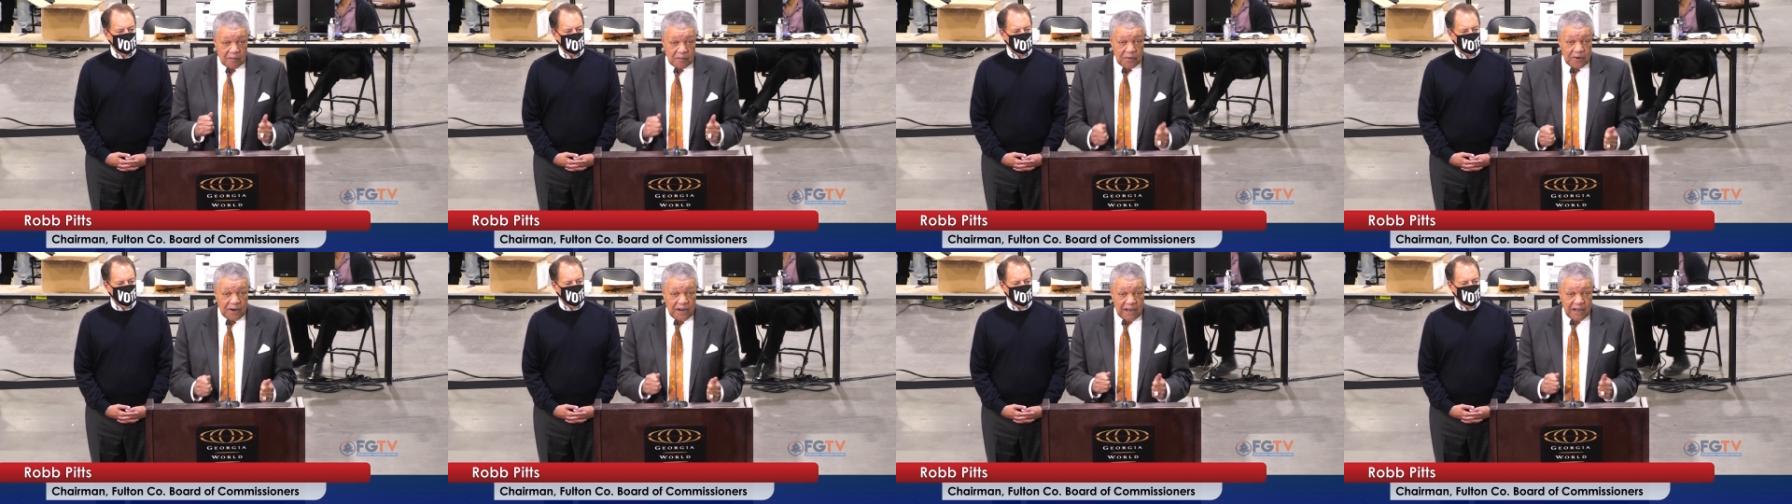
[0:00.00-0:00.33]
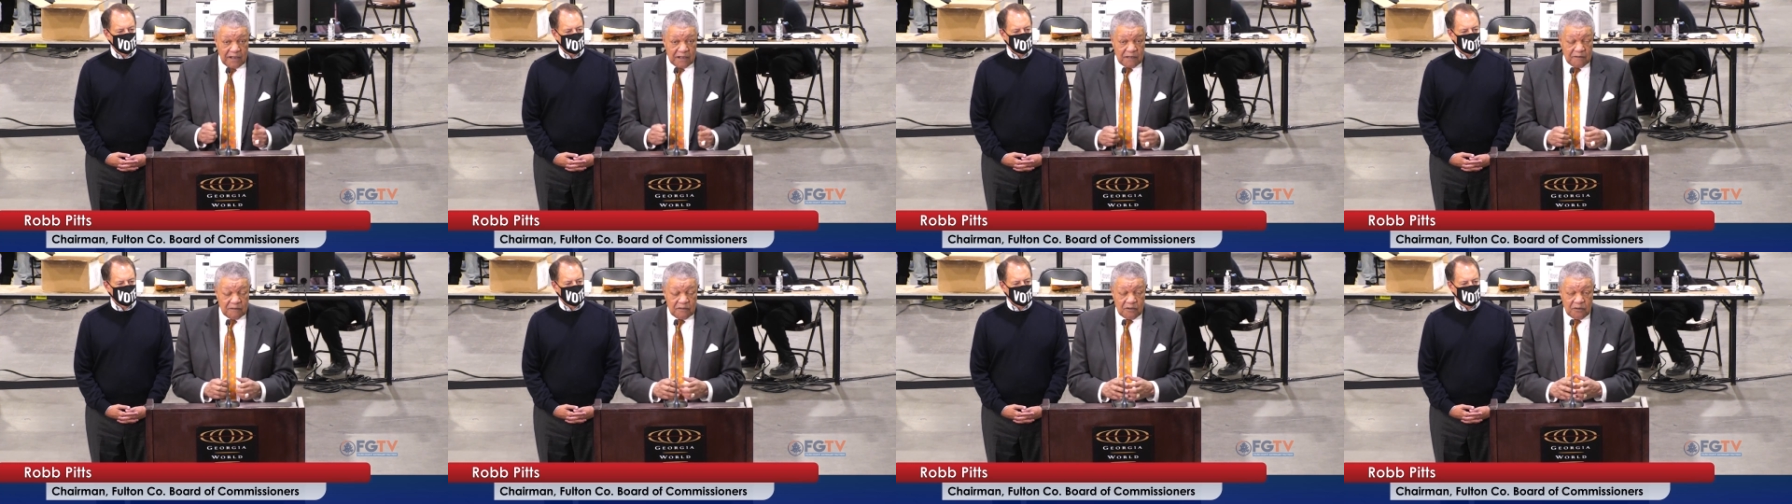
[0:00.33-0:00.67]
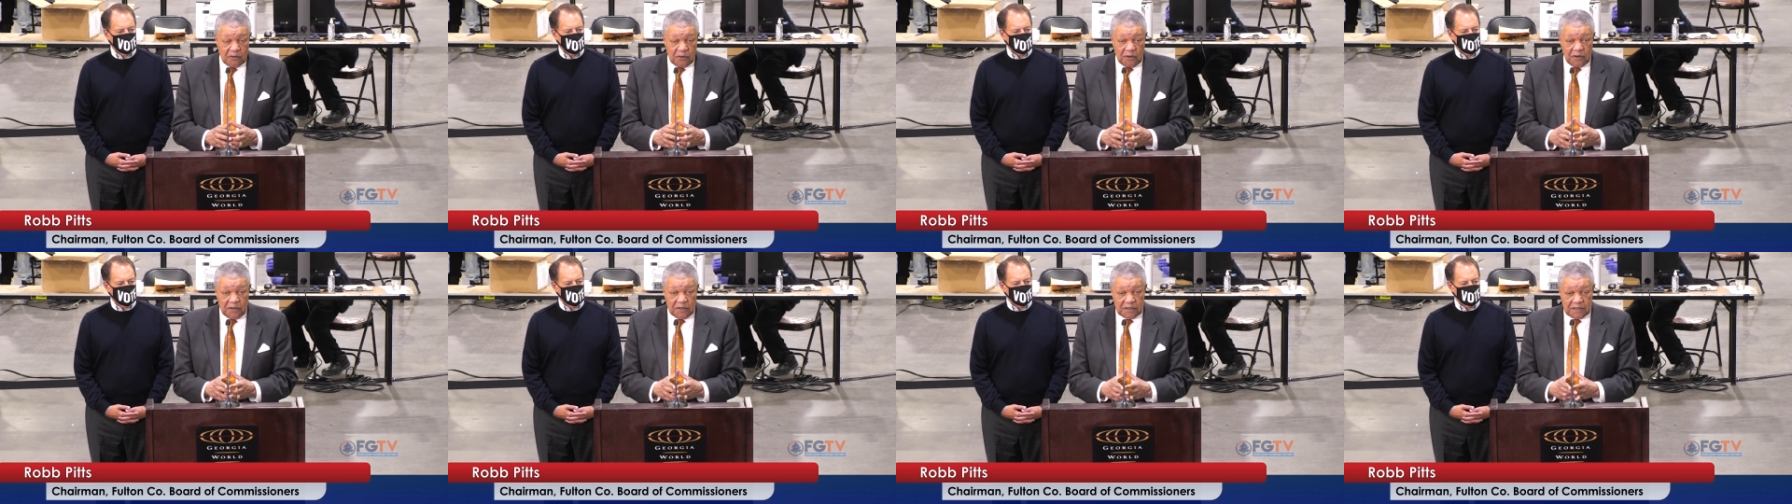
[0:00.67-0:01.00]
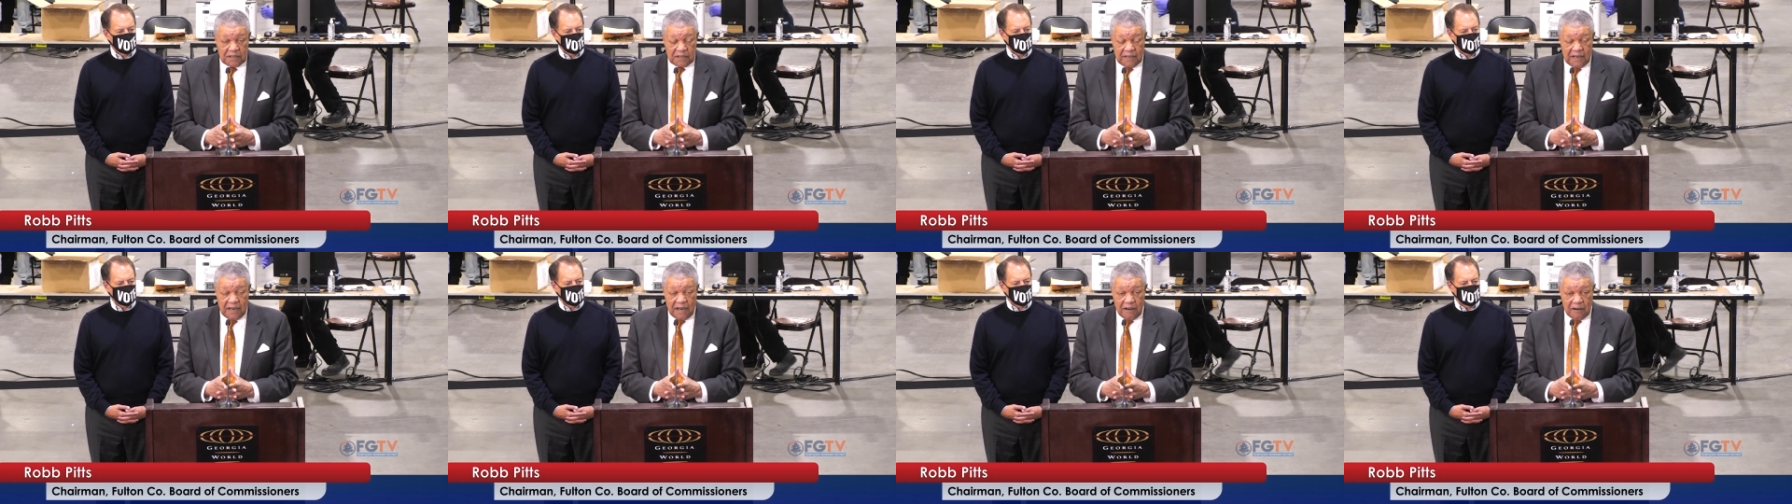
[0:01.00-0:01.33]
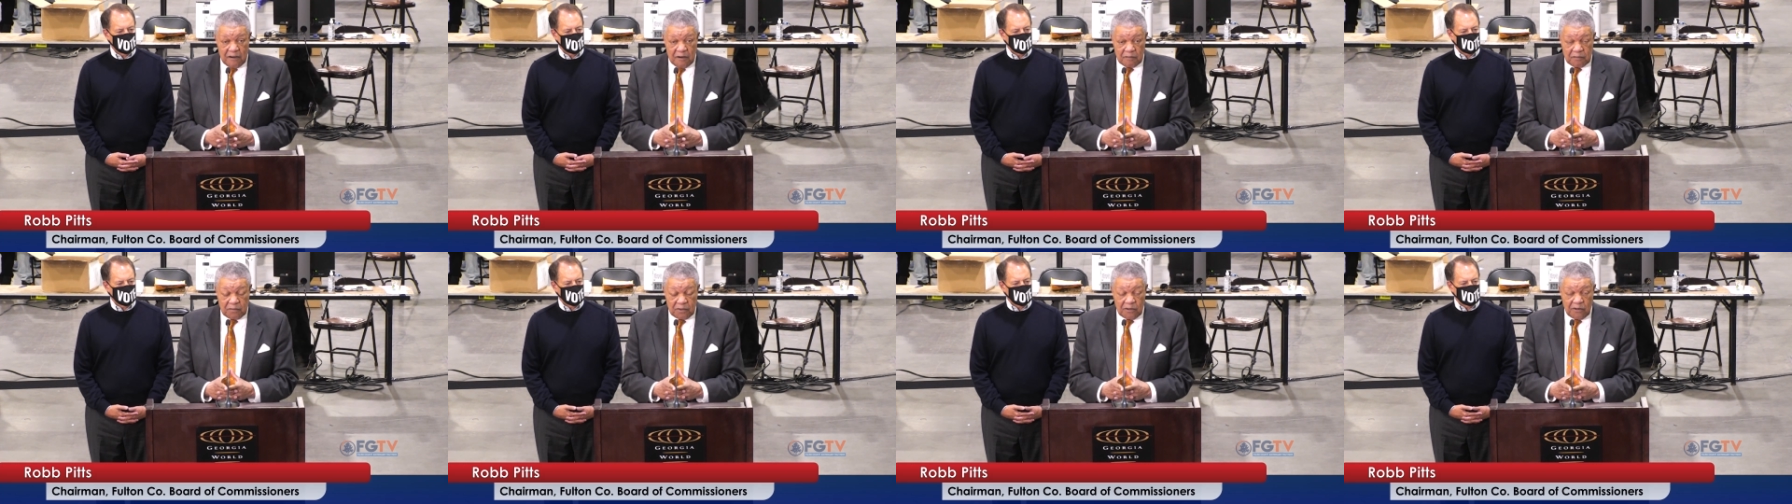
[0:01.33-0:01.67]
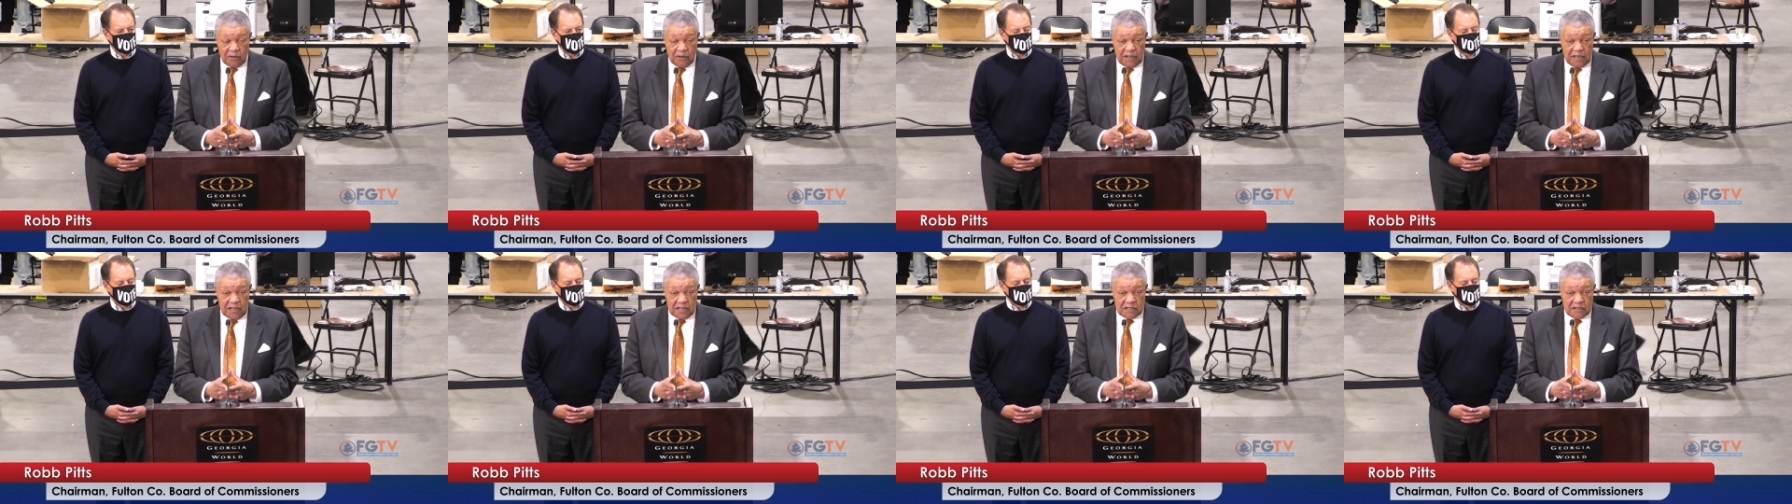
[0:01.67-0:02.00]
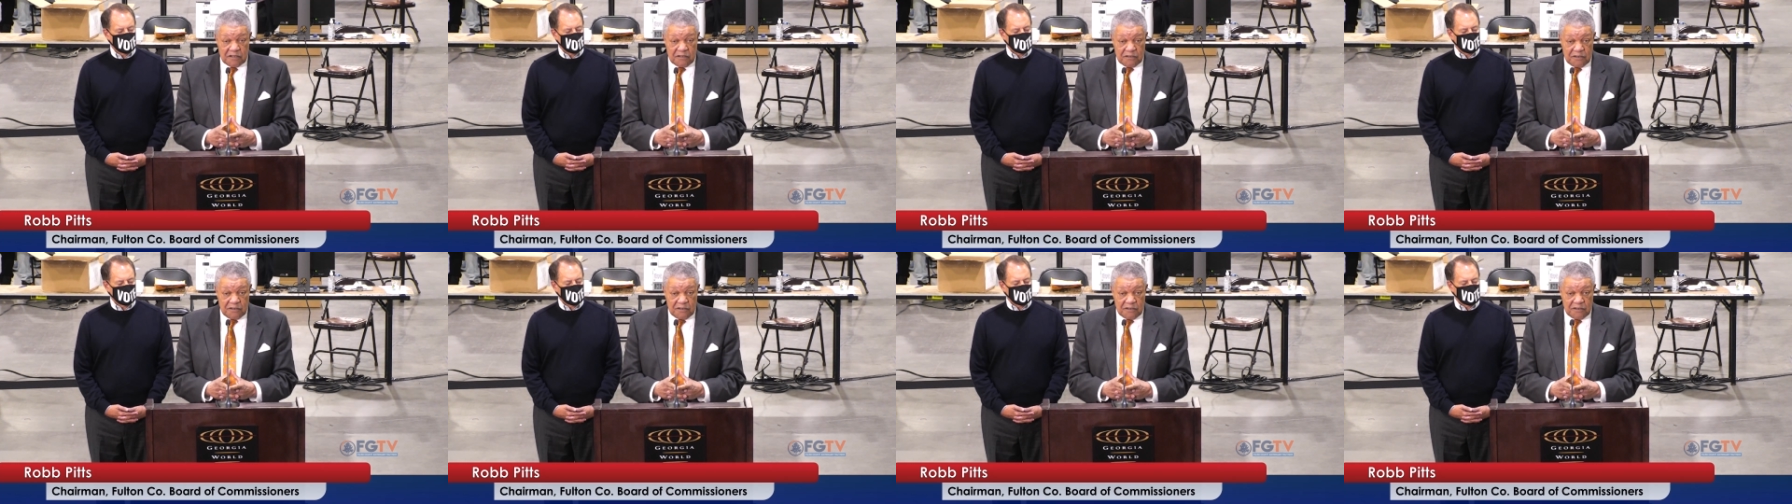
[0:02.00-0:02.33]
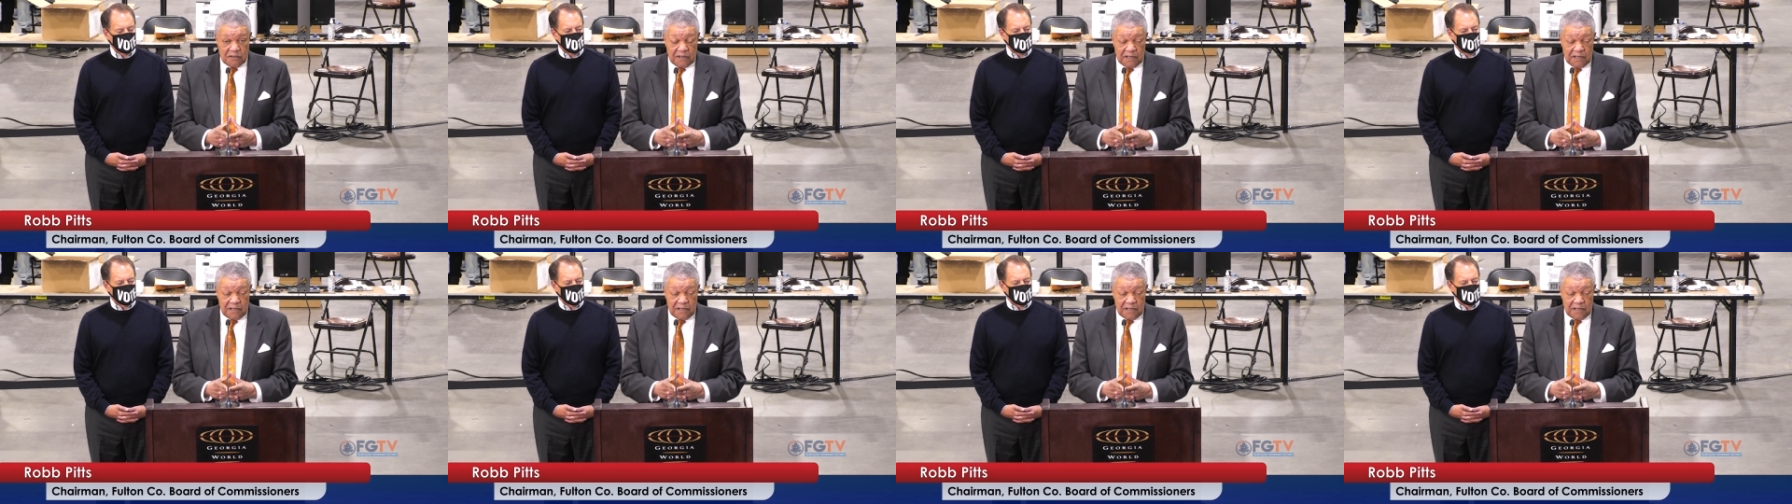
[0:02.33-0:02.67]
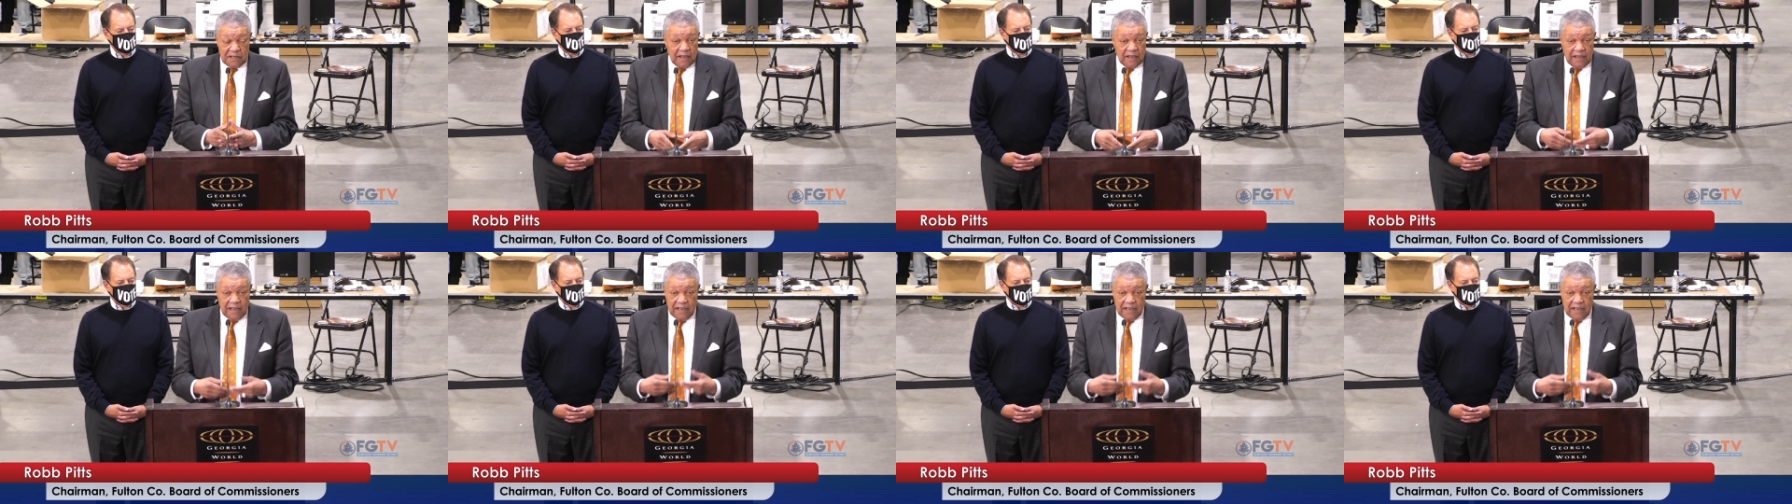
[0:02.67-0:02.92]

I'm proud of the work that our employees are doing